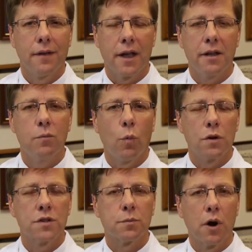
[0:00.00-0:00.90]
Getting
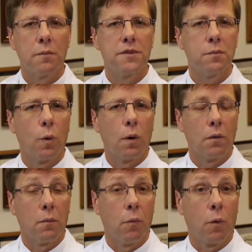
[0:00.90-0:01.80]
more sperms and
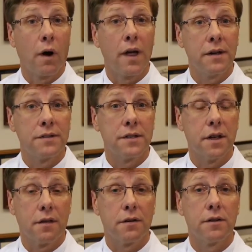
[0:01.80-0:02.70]
more eggs
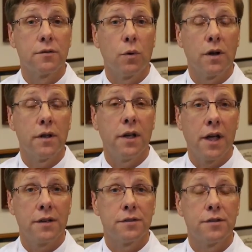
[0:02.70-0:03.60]
together is what
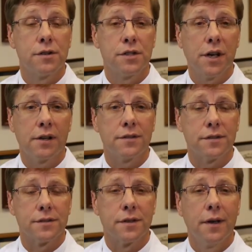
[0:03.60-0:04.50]
enhances your
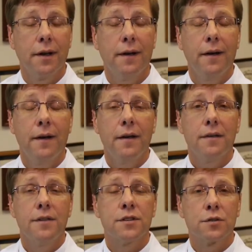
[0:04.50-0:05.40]
chances.
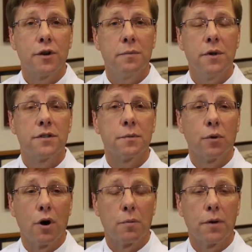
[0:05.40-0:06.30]
This treatment is
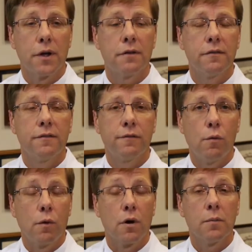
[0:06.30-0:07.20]
appropriate
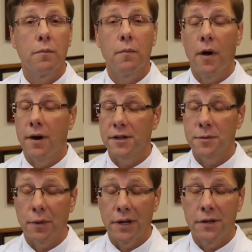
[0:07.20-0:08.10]
for
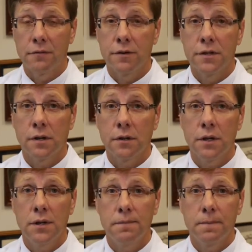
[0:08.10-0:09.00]
unexplained
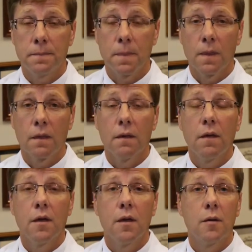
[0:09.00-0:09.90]
infertility,
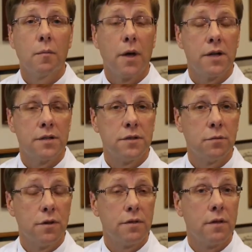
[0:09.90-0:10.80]

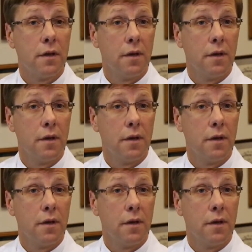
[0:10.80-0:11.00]
patients with